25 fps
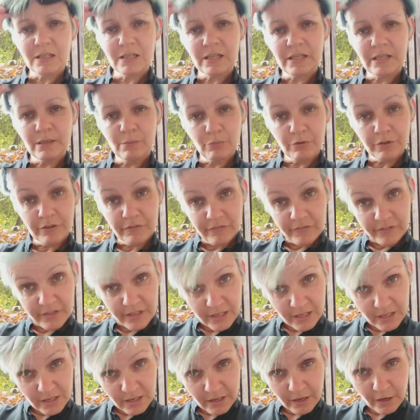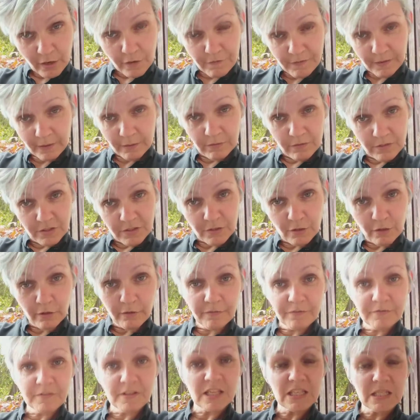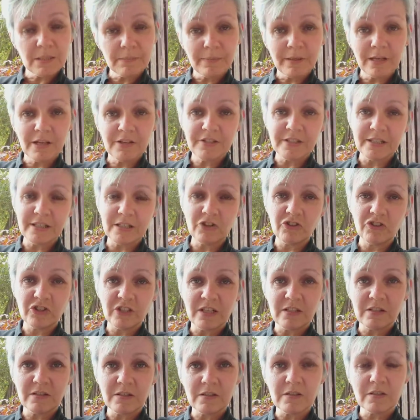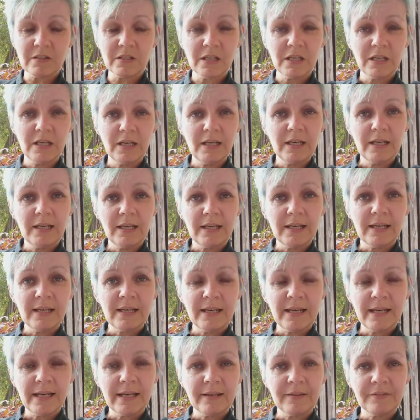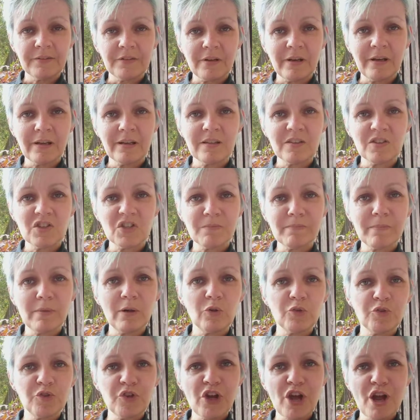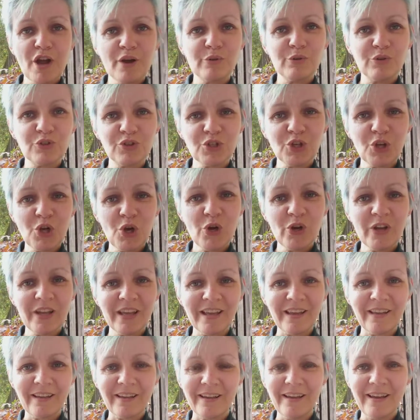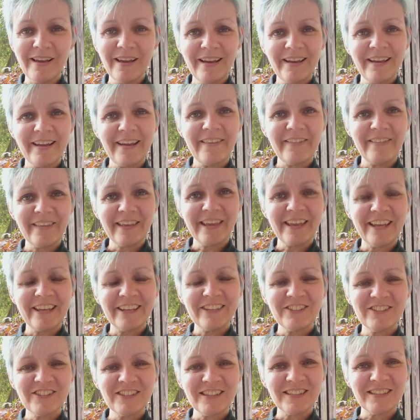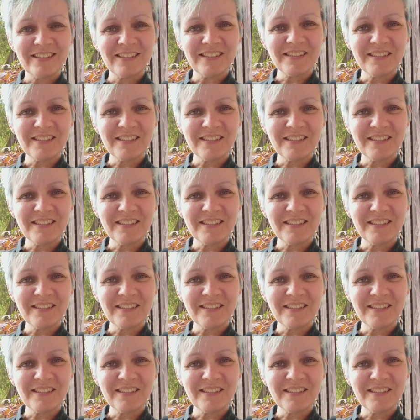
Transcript: I'm one of the co-founders of Disability and Jesus, and I can smell toast cooking in the kitchen.